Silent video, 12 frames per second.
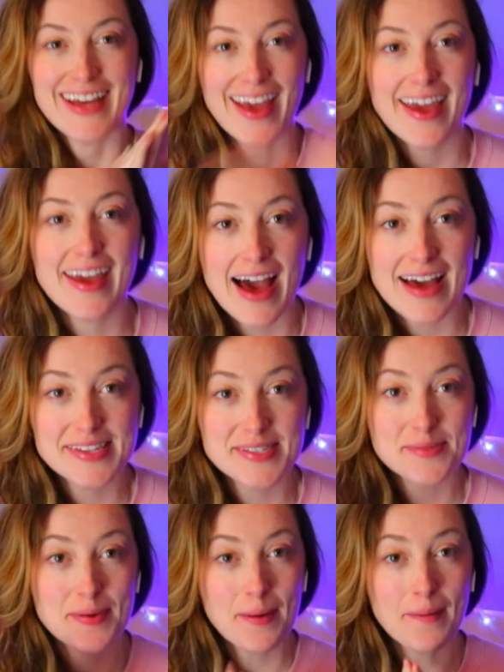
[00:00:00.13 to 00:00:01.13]
Hey guys,
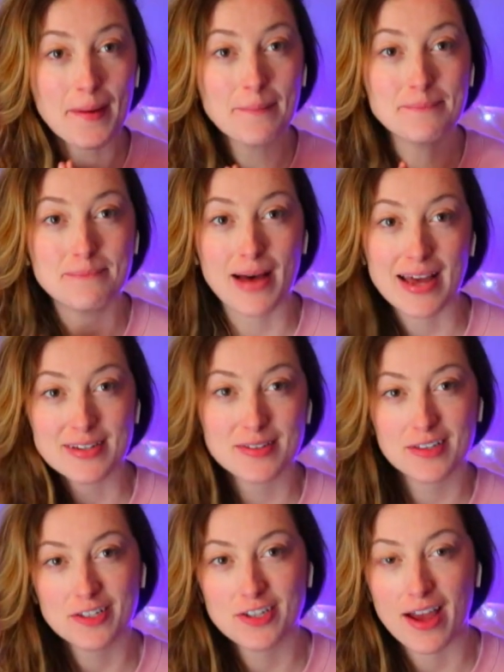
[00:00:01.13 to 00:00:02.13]
welcome back to
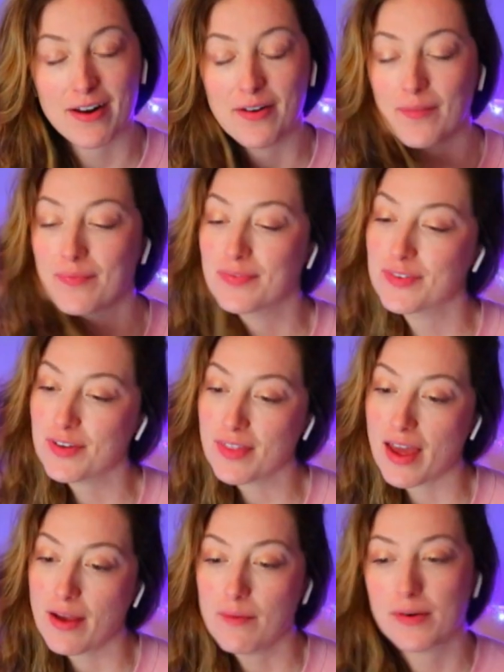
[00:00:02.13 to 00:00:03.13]
the channel.
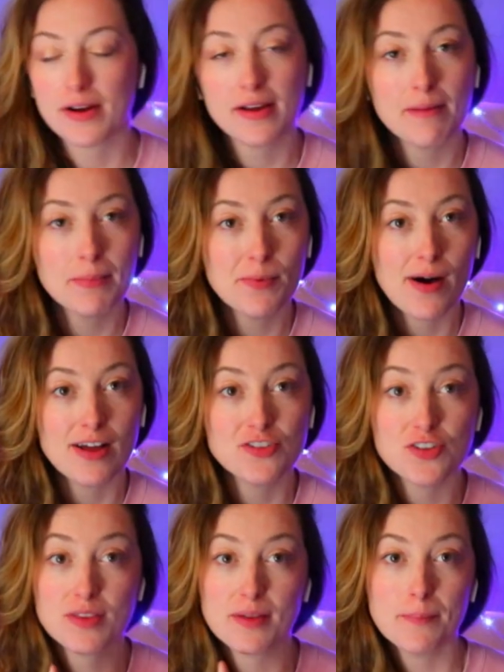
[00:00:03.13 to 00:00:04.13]
Today, we're gonna be
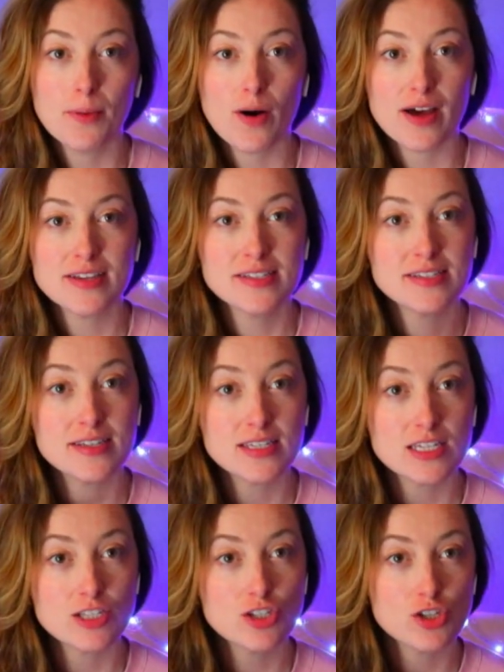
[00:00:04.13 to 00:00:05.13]
watching The Boys
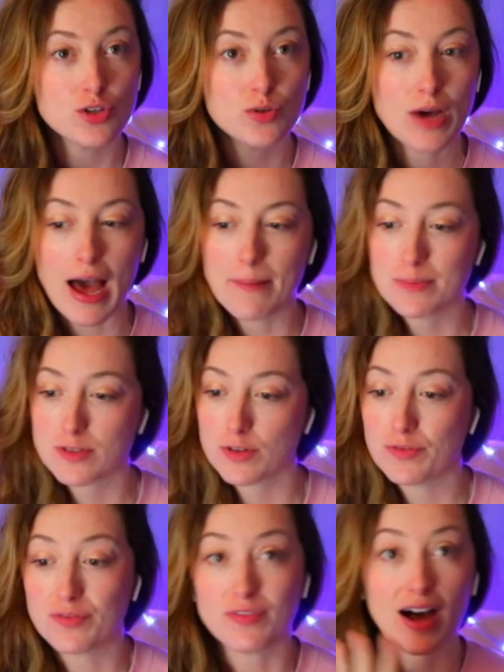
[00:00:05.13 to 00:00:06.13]
Season 2, Episode
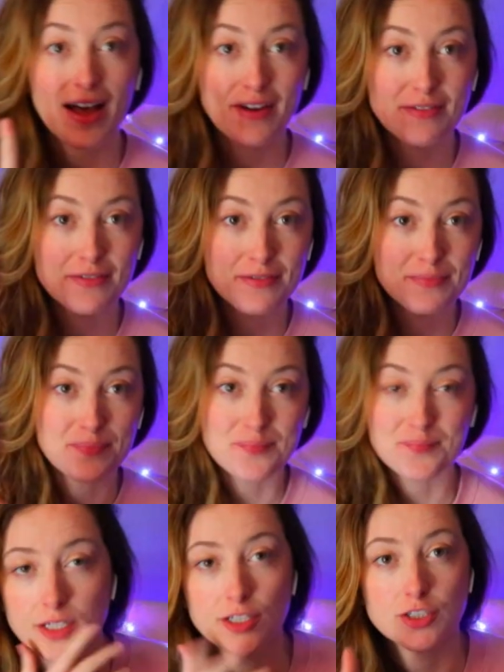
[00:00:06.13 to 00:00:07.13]
5.
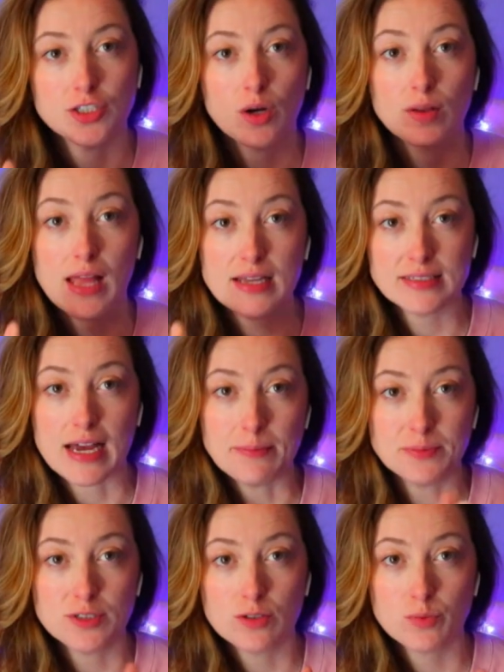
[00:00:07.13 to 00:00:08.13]
So, last
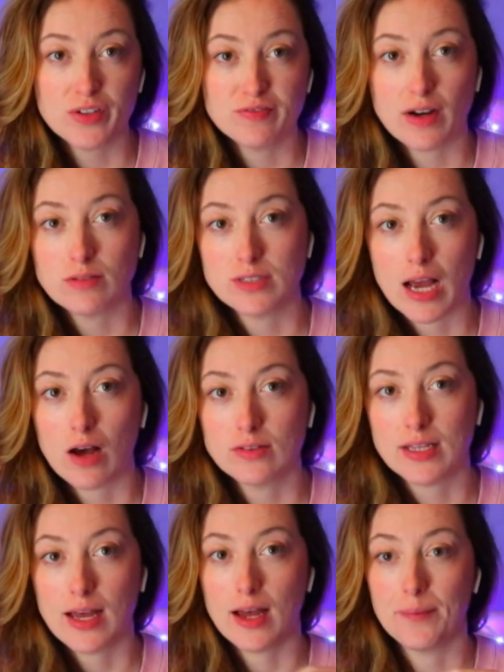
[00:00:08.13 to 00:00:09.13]
episode, we found out
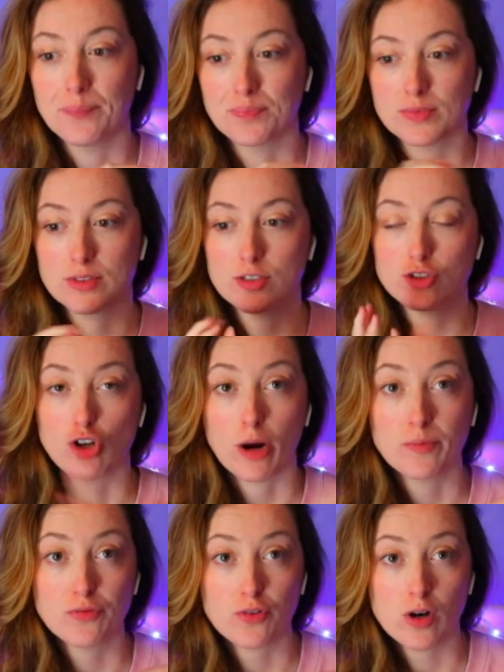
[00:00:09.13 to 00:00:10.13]
that
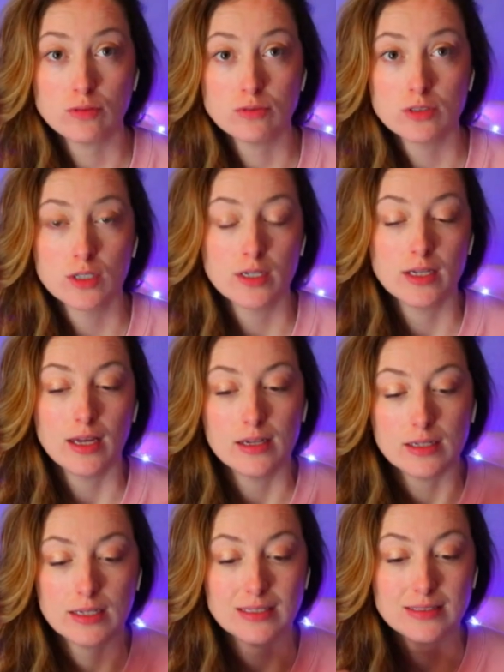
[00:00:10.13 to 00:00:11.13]
Stormfront
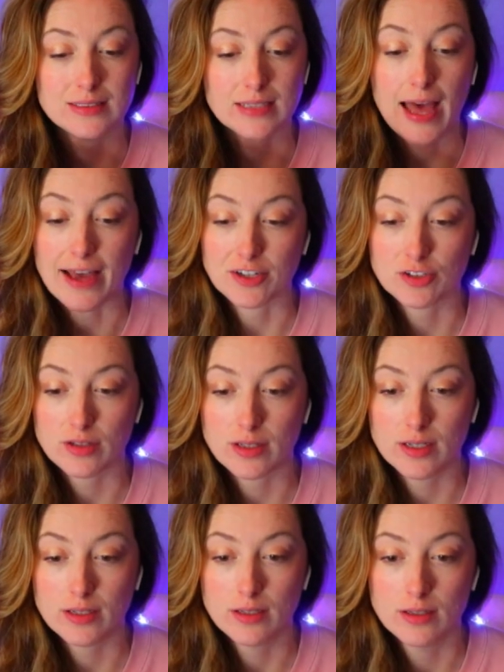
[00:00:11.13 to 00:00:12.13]
is
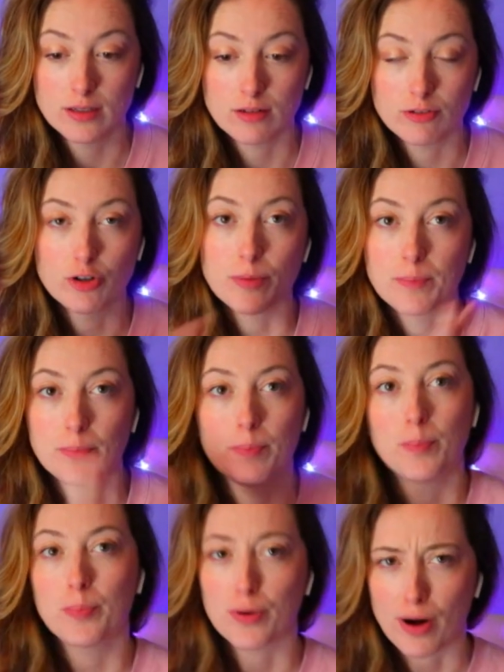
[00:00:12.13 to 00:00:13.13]
actually, or
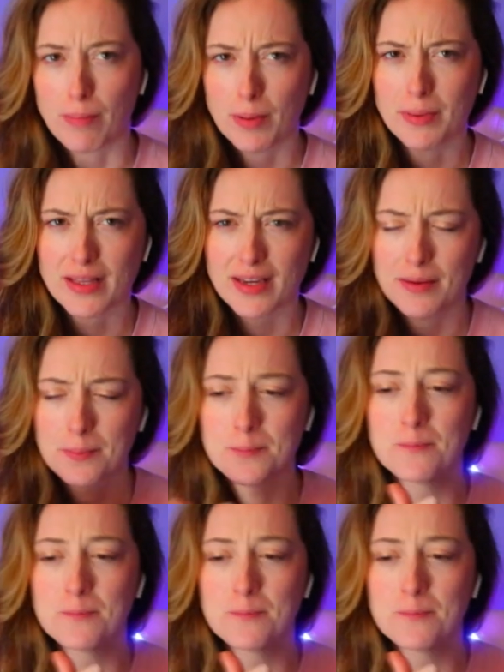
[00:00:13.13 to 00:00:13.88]
probably,